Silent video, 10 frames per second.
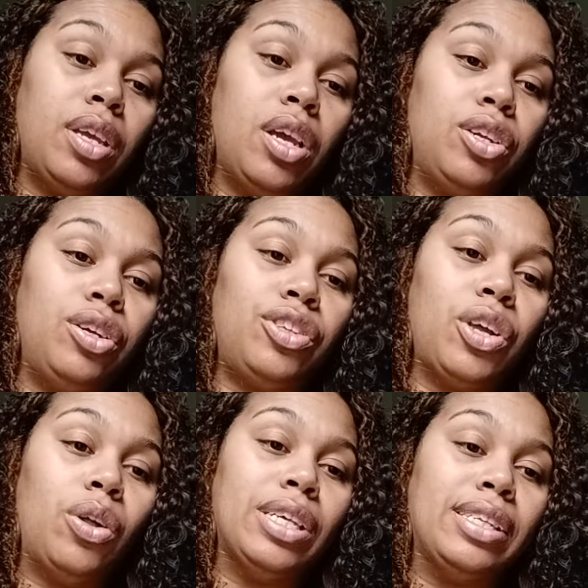Your
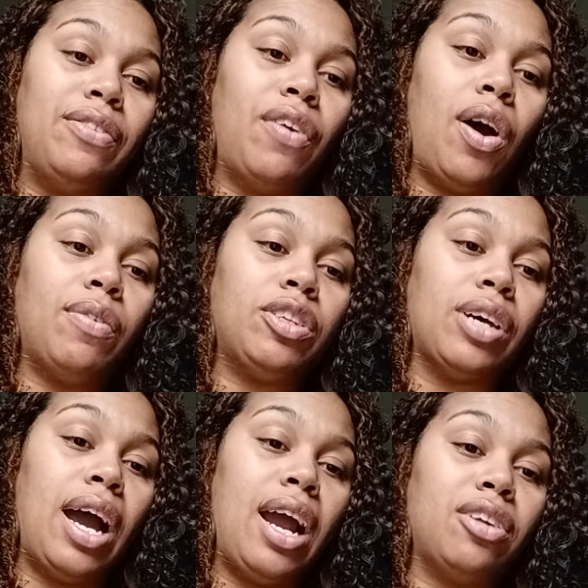soul is evolving to
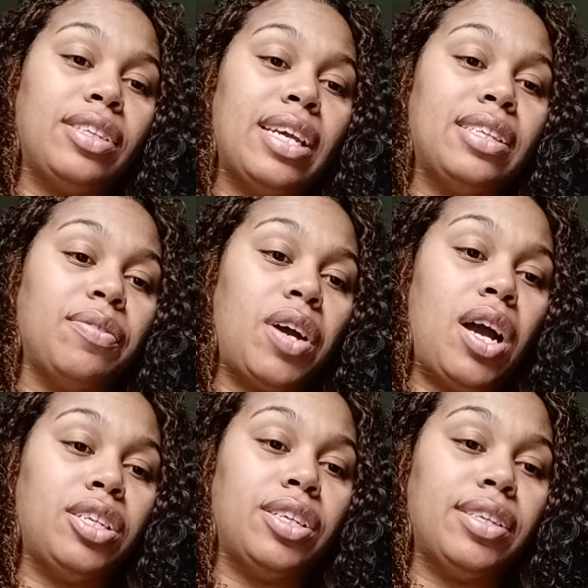higher states of
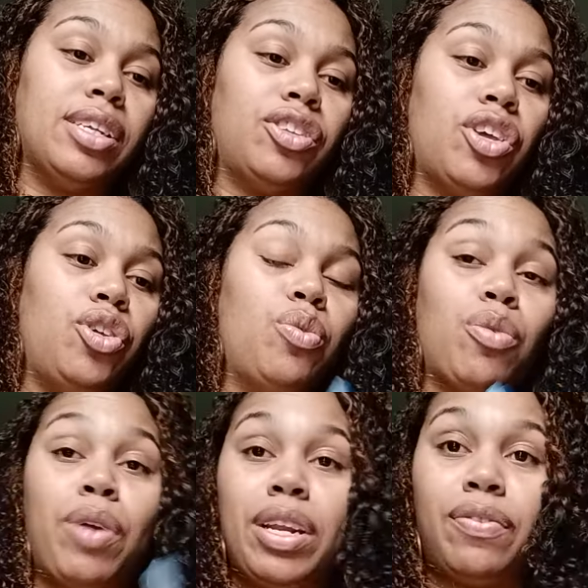consciousness. You are
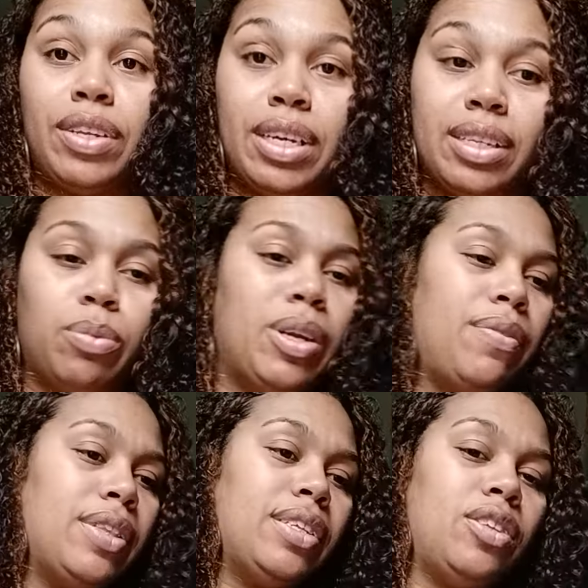ready for this. Whatever
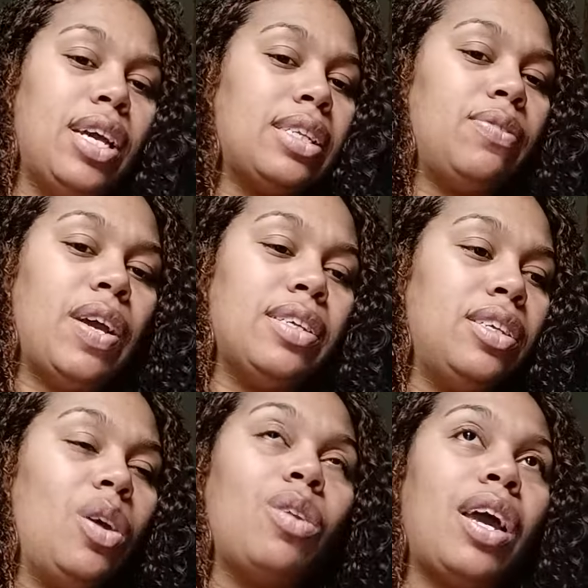this next phase of
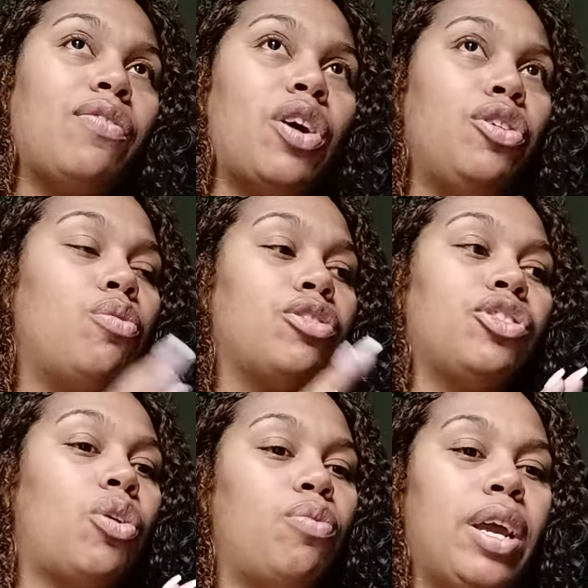your life are, you are
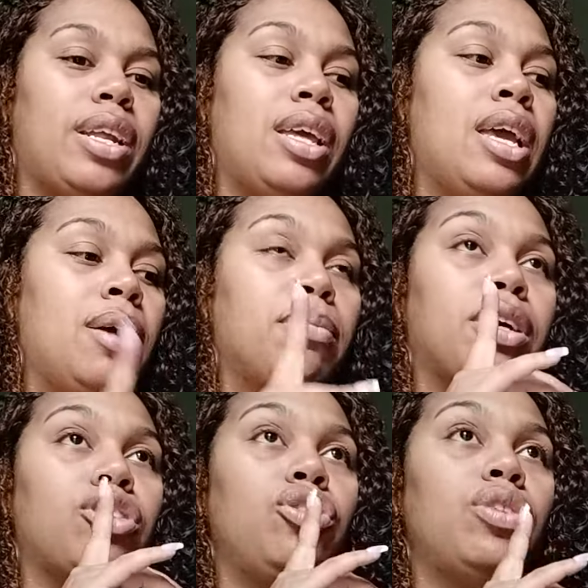so ready
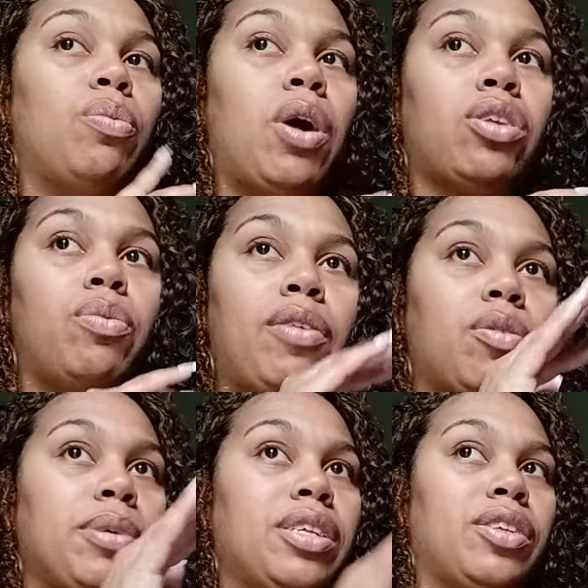because you know walked away from
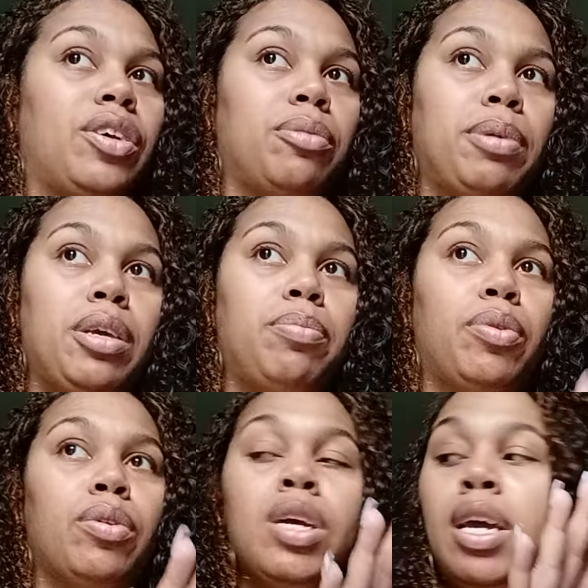insecure
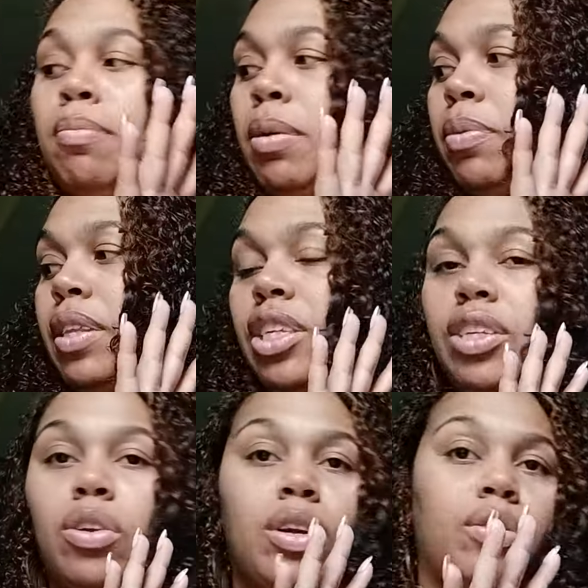people, people that
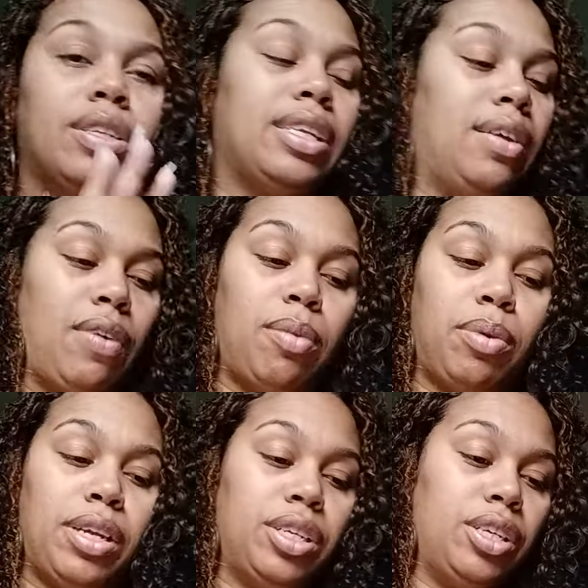just aren't on the same
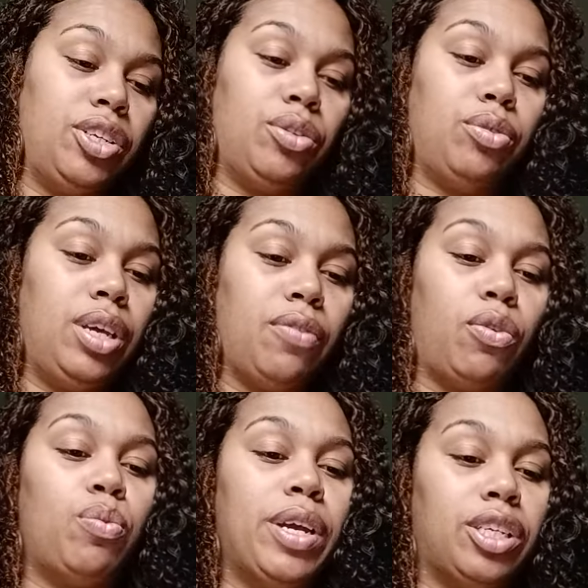vibration as you. Yeah,
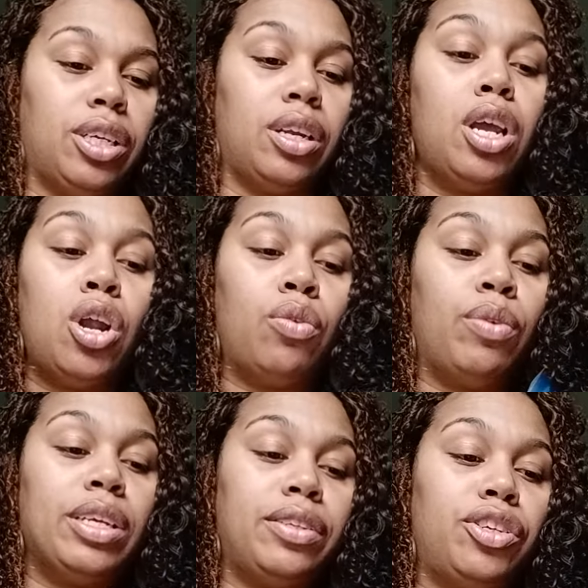fruition.
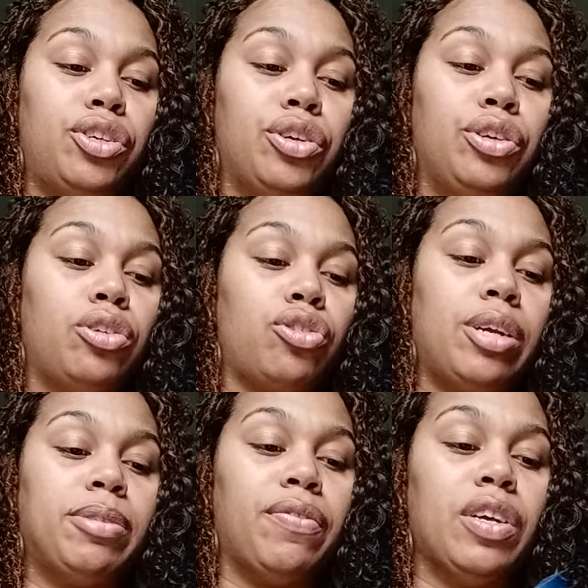Rest assured, your
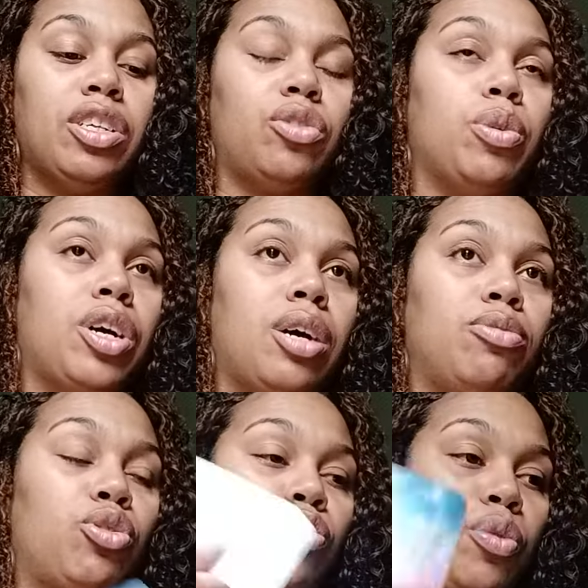dreams and visions will come
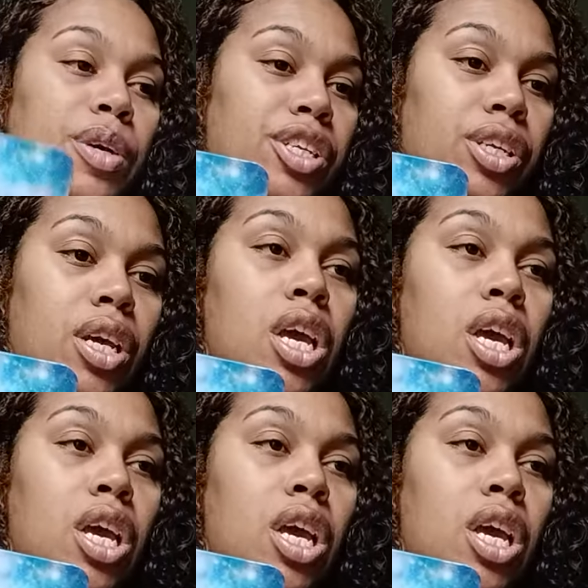to fruition.